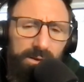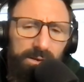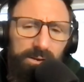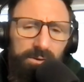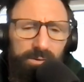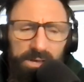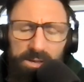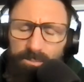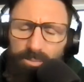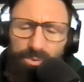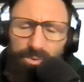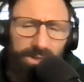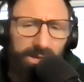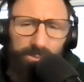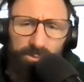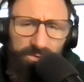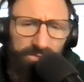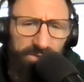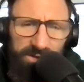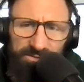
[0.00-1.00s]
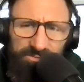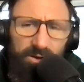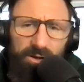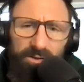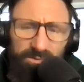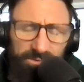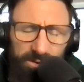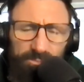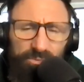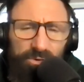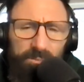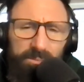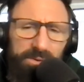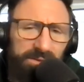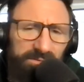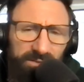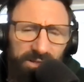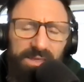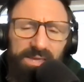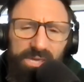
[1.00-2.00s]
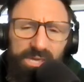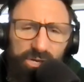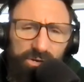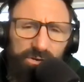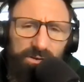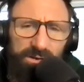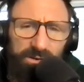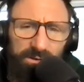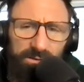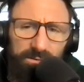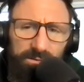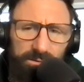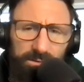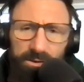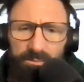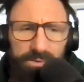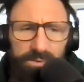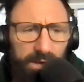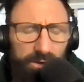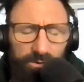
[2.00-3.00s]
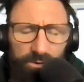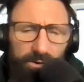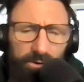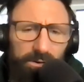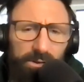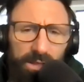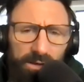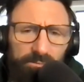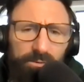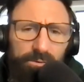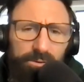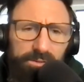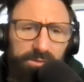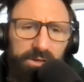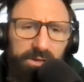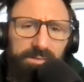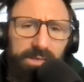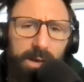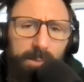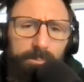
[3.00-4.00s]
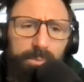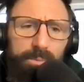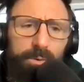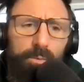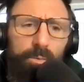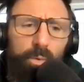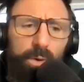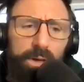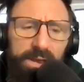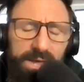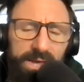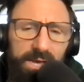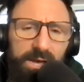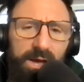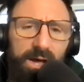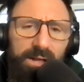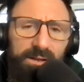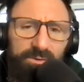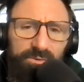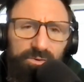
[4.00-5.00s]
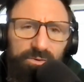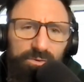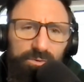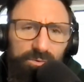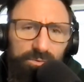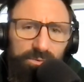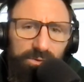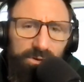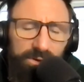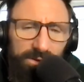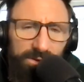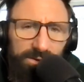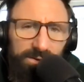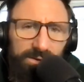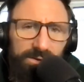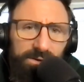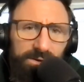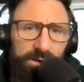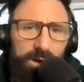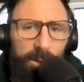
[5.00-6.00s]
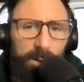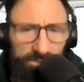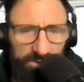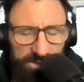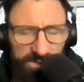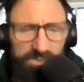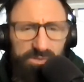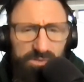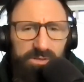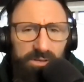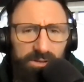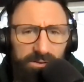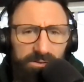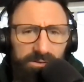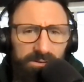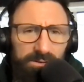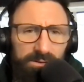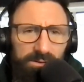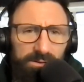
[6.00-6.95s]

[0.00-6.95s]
he played with us all the time. So, I mean, it's not like he couldn't come down to our level or anything like that. But when it got to competition,